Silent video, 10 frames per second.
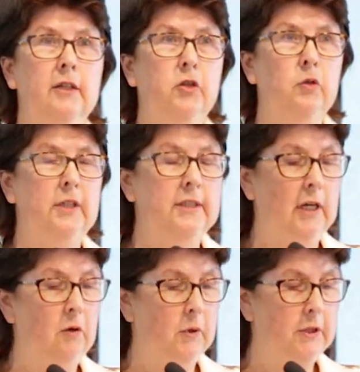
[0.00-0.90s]
Julie
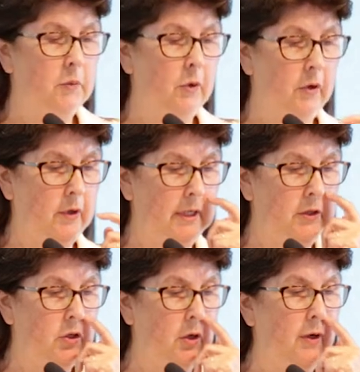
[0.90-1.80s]
Selwyn's work is
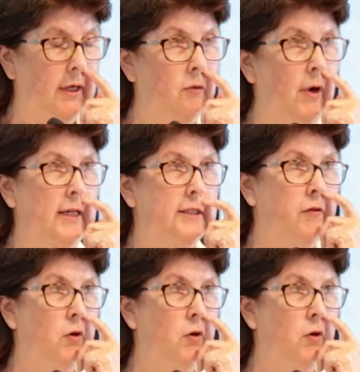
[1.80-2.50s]
showing rates